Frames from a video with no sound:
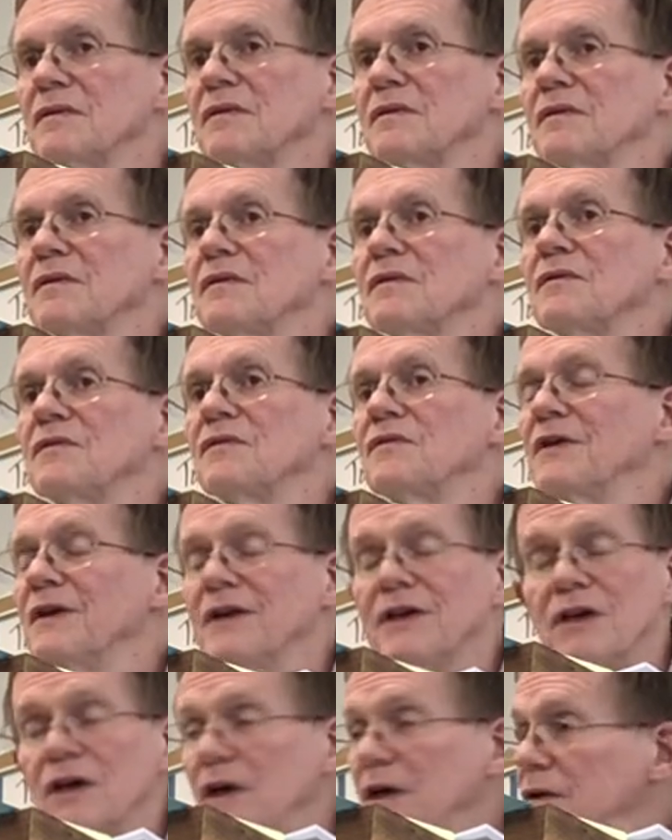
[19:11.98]
the time.
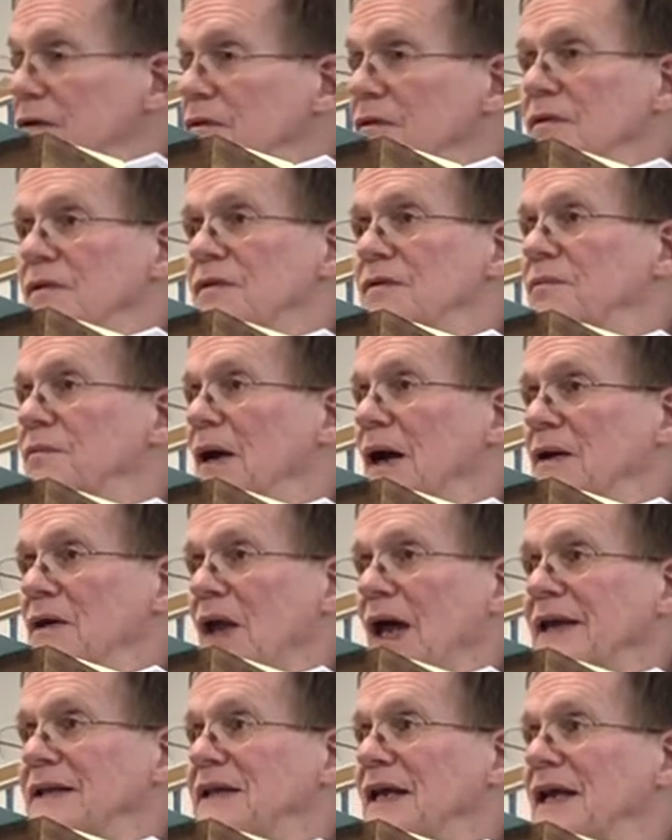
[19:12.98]
Very good. I
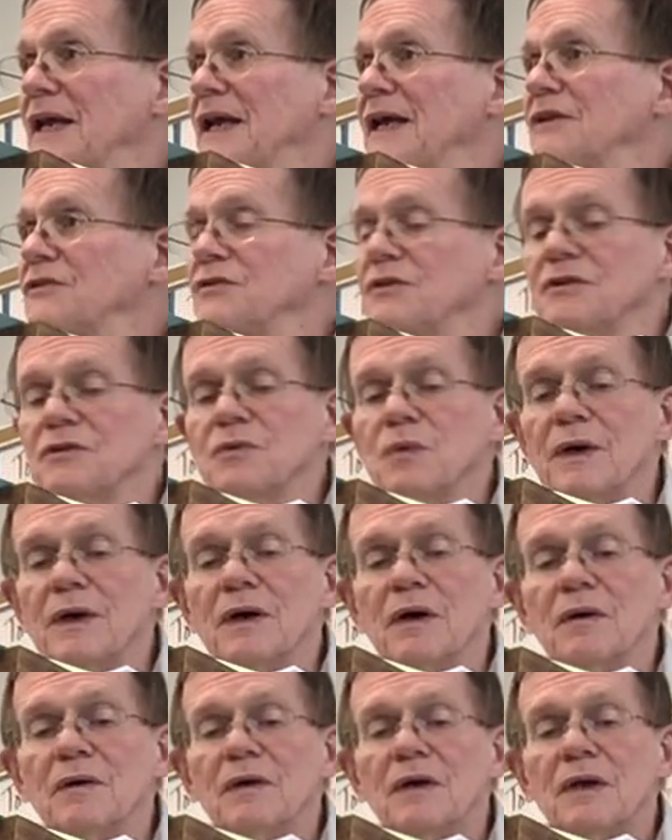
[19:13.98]
like that answer as
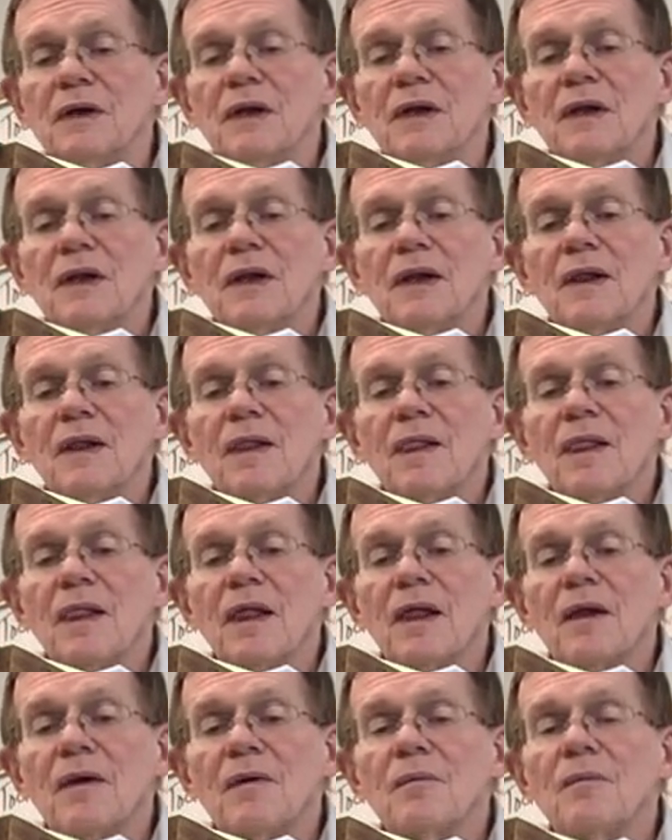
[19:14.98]
well. Because they're
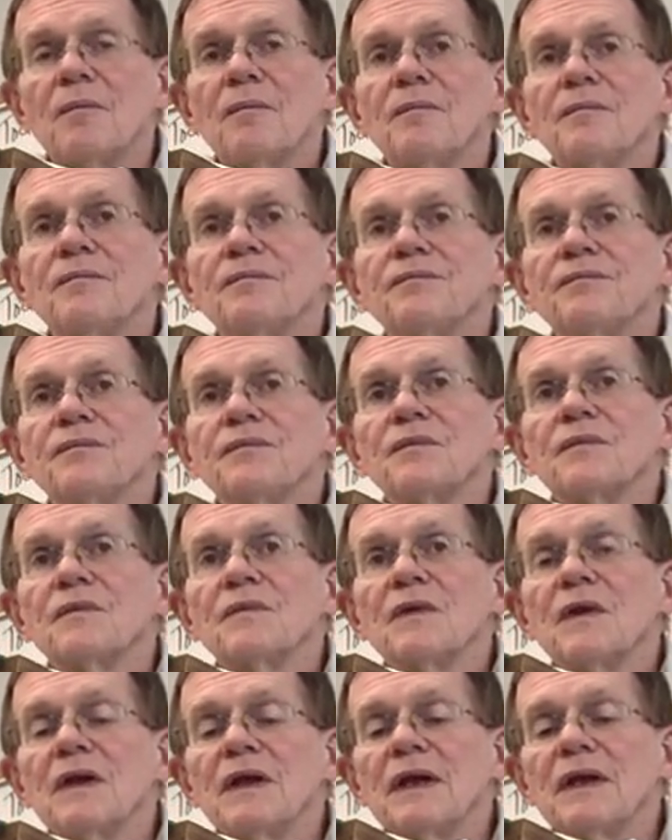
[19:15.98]
rotting on food,
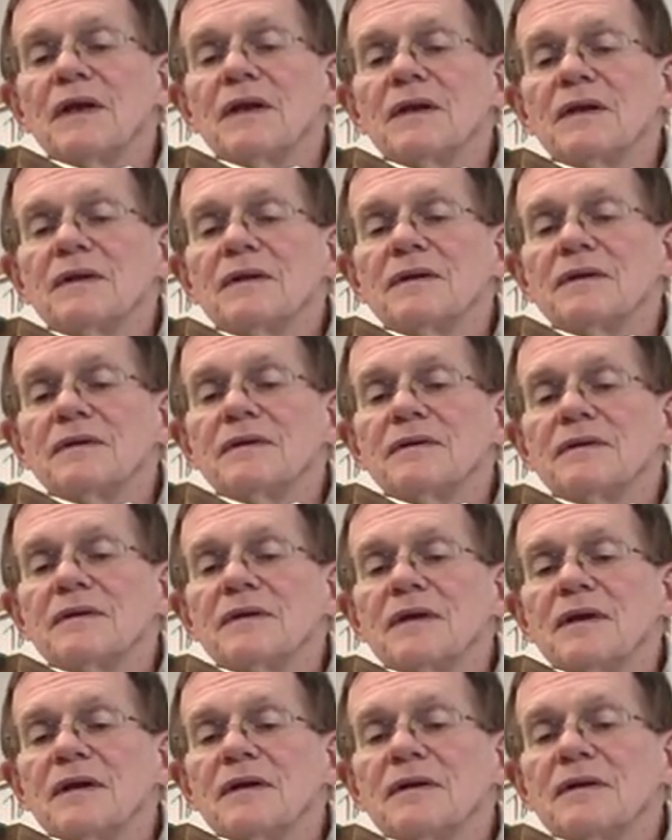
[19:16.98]
basically? That's
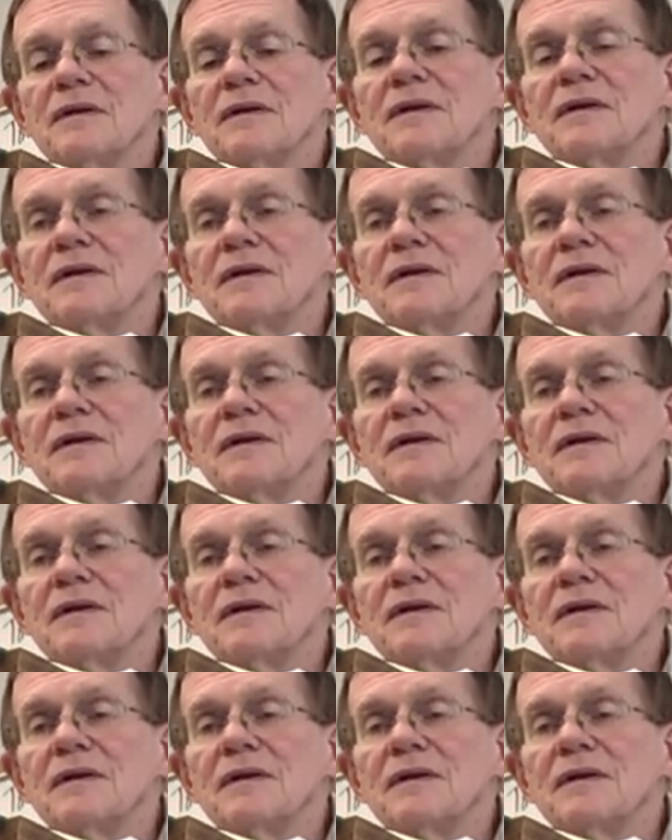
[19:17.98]
what I said.